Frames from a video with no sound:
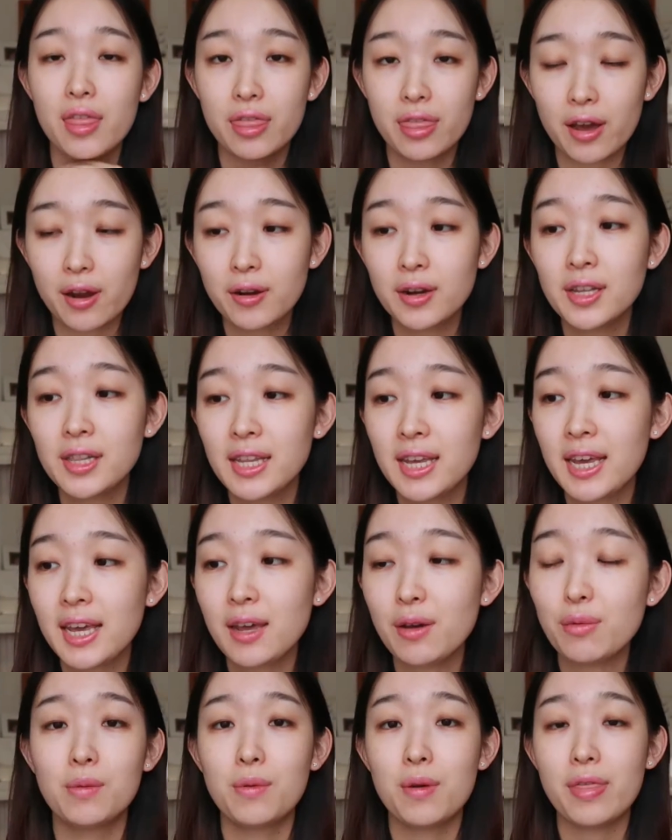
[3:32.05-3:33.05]

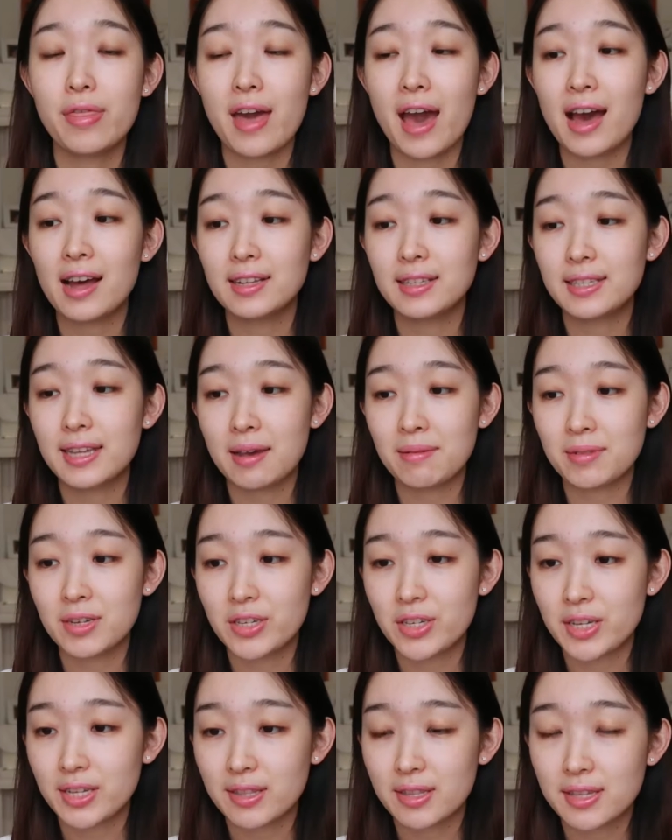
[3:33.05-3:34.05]
thoroughly without
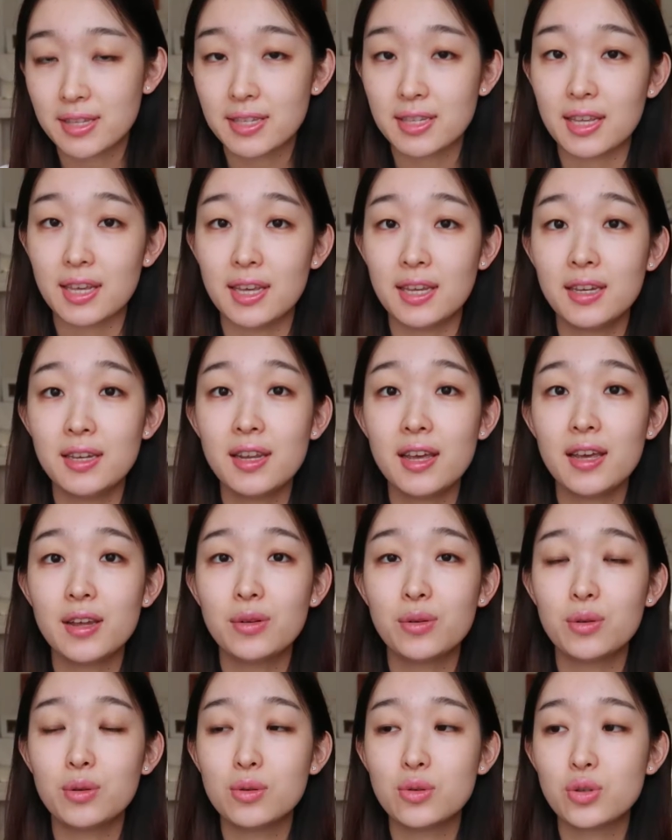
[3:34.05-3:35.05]
damaging the skin,
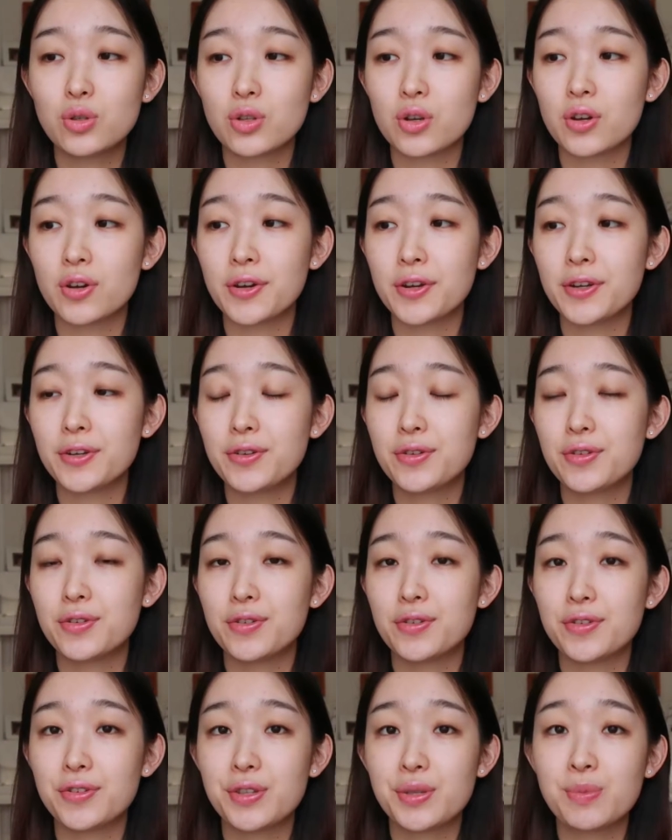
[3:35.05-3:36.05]
and also
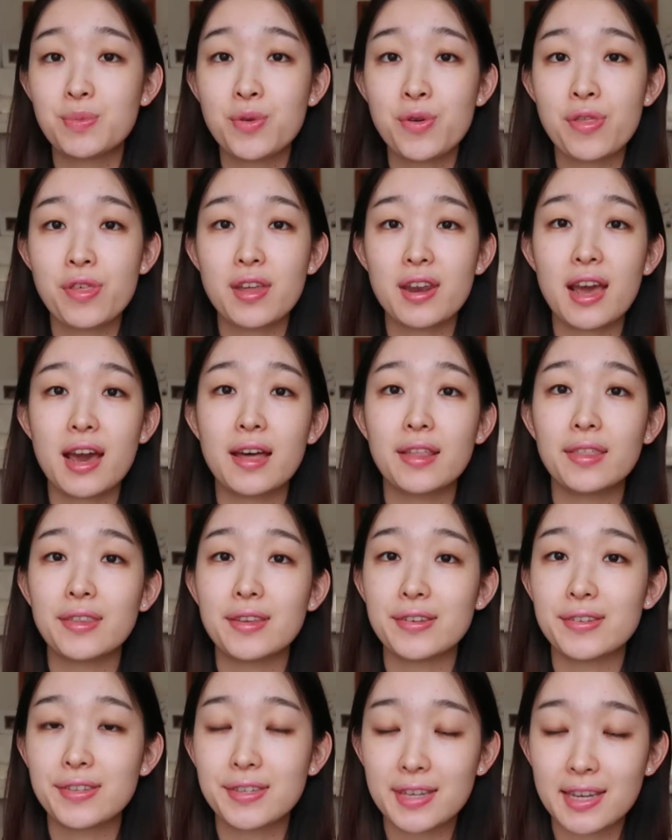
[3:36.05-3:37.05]
to smoothen out
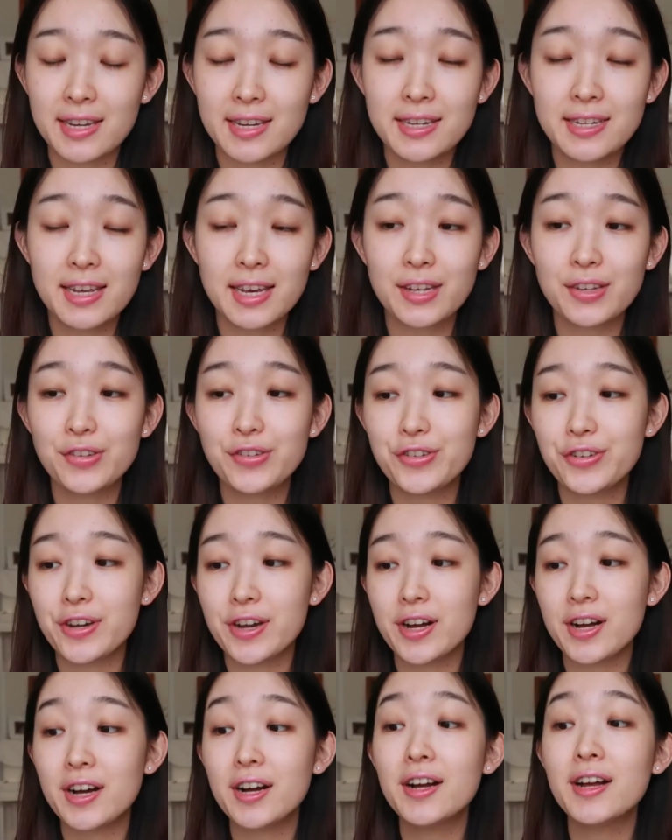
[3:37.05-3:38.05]
the skin
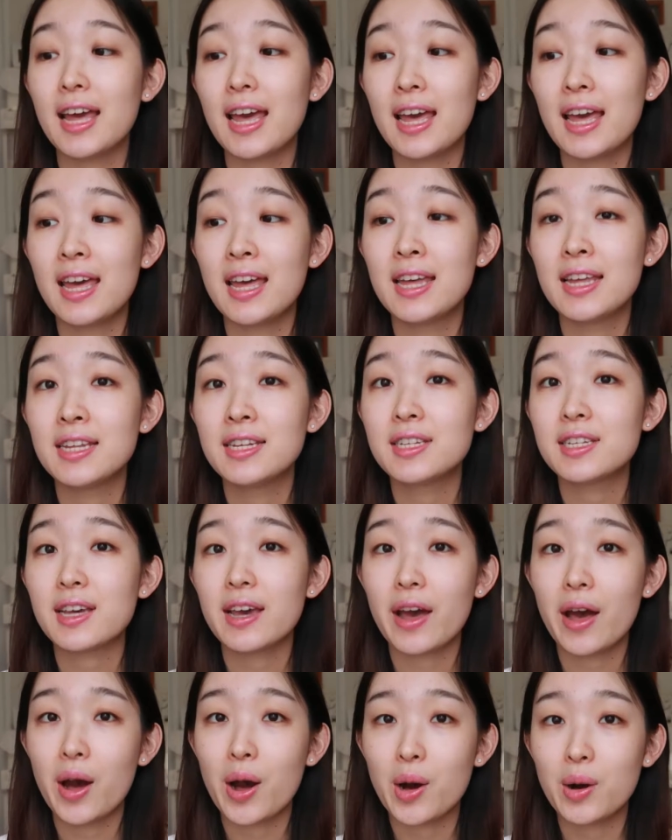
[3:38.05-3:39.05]
texture and
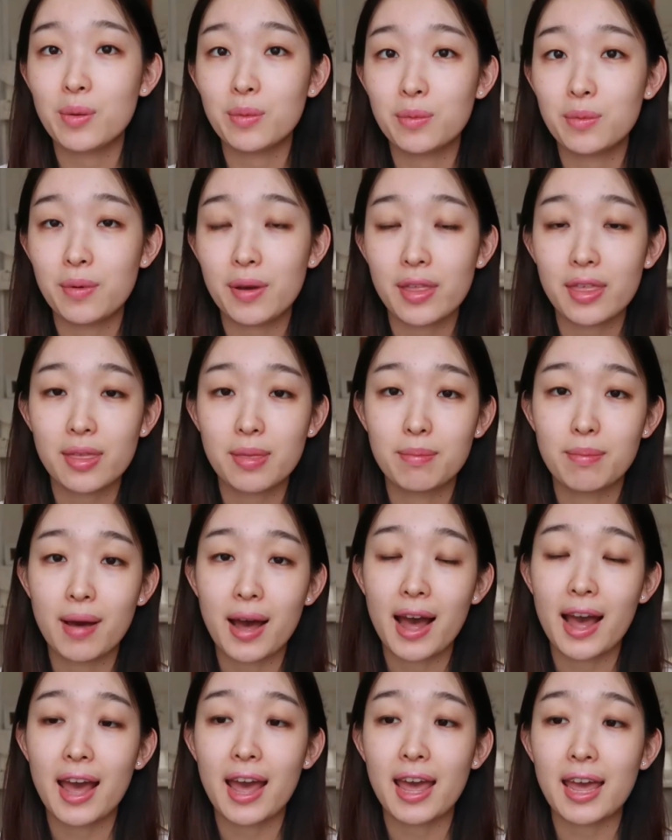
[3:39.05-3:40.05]
help with
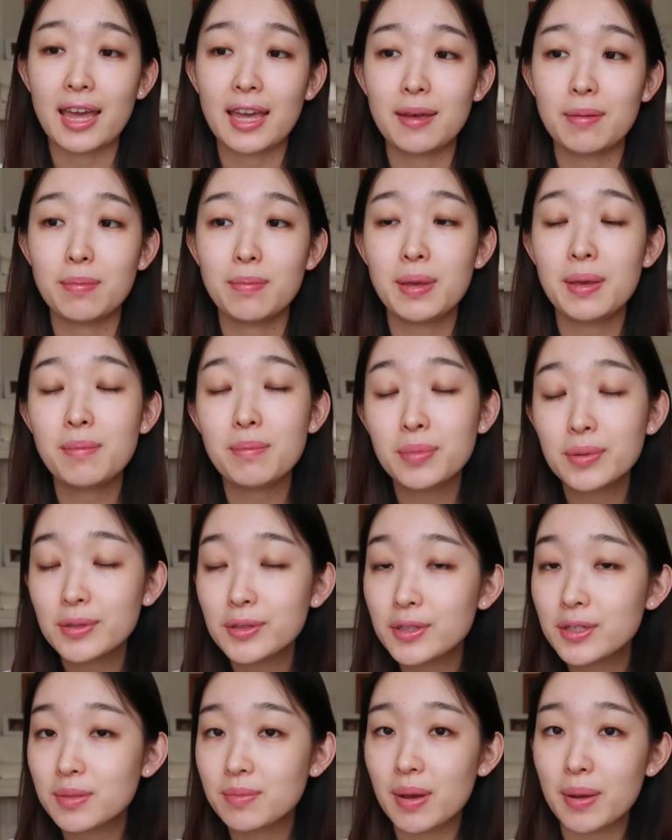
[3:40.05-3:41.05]
my
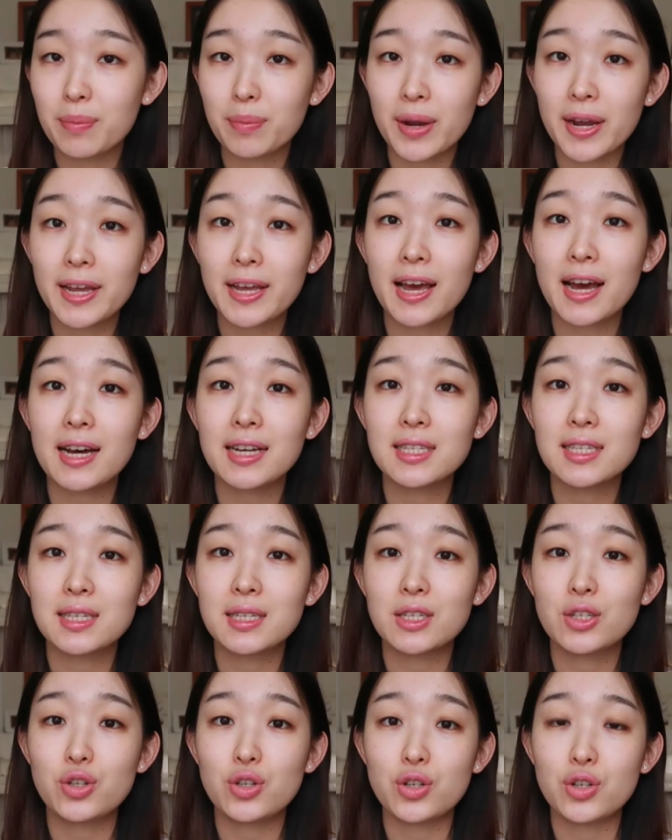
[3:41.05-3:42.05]
pimples, my breakouts
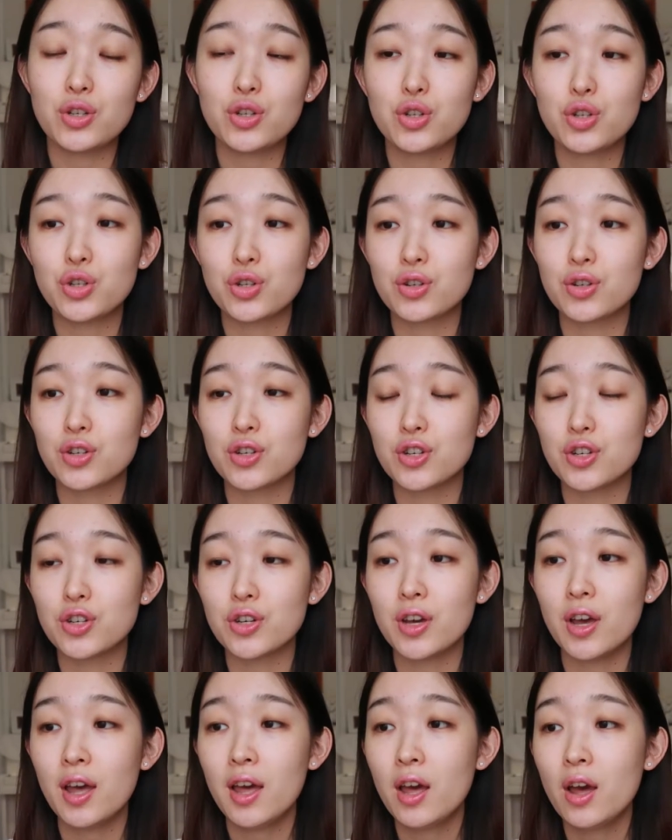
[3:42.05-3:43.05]
due
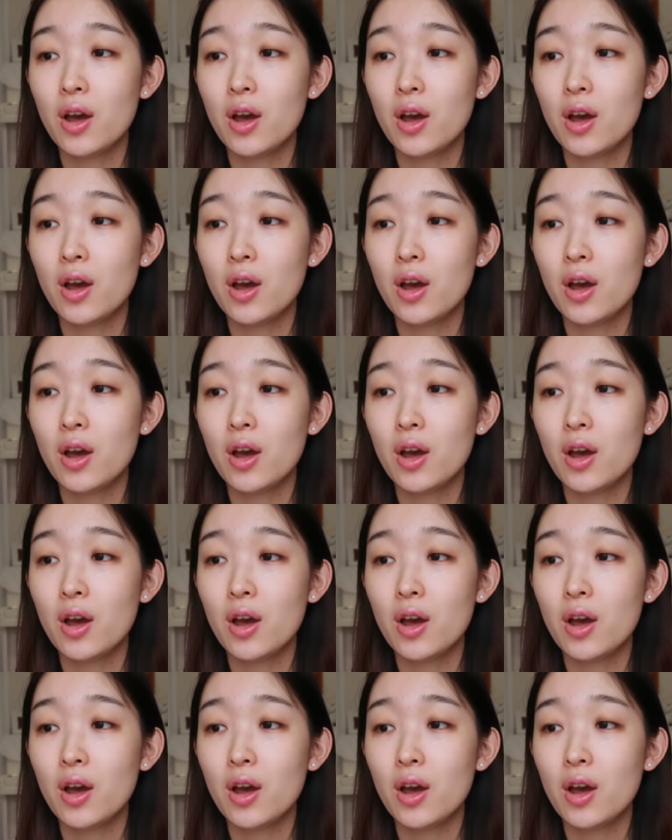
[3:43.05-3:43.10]
to